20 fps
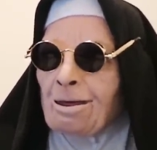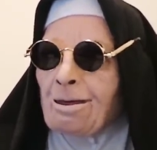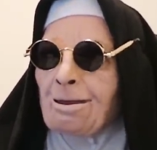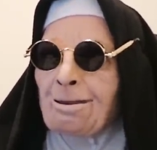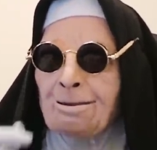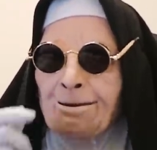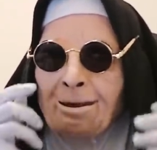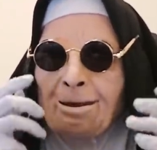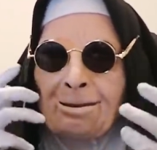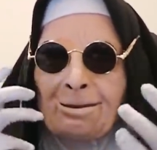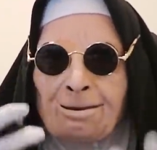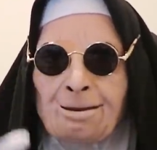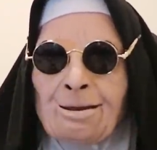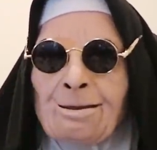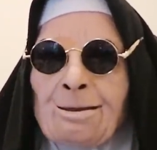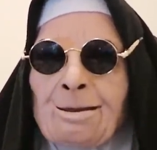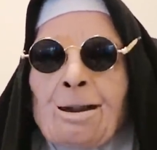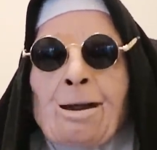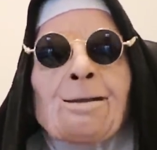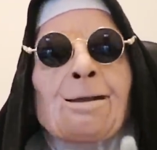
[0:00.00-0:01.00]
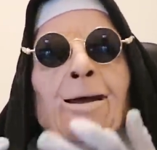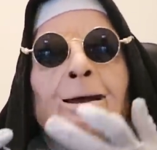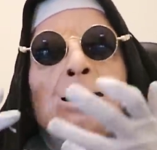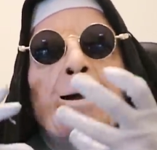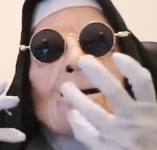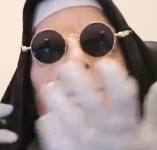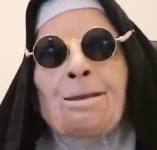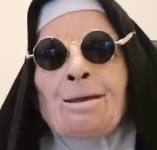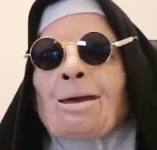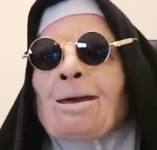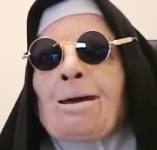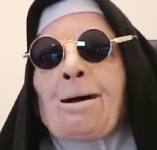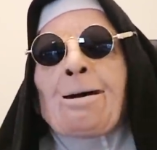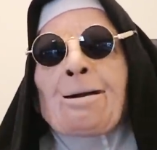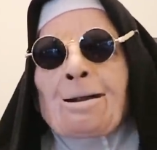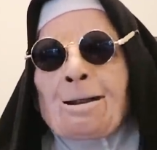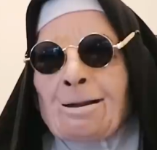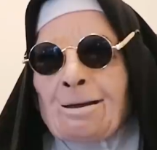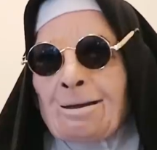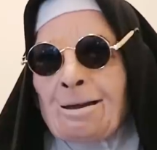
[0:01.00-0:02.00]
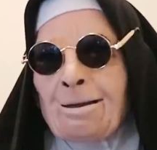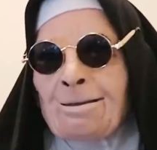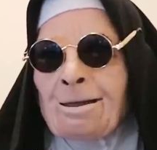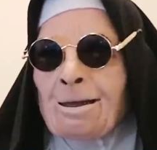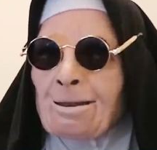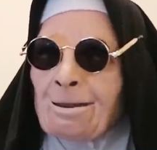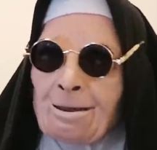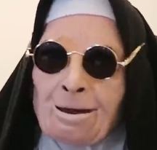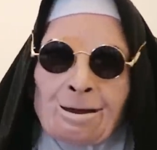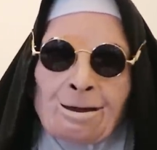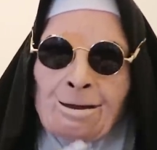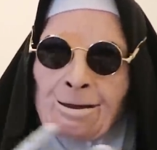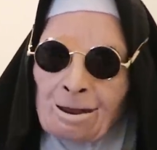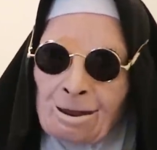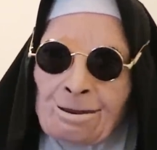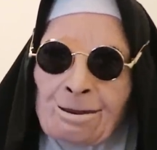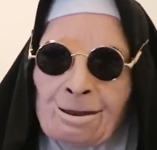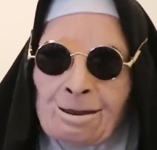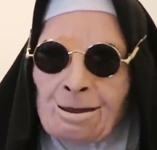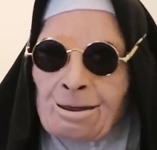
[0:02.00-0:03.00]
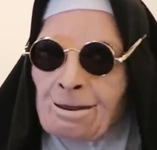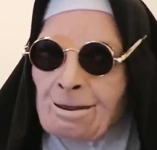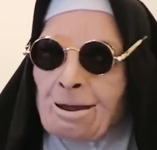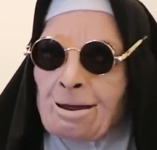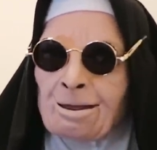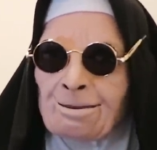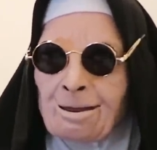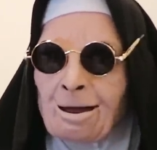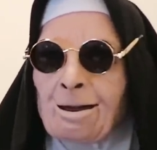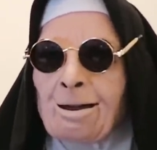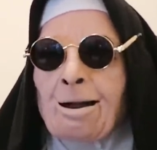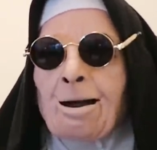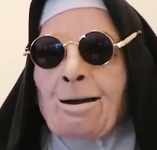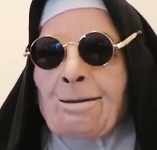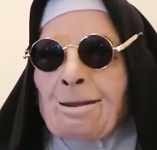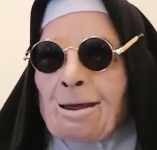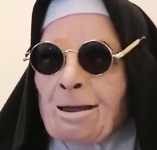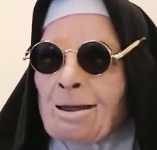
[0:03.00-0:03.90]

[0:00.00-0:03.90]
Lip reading: So feel free to tell me what y'all think, you know what I'm saying, or any theories that you guys might have.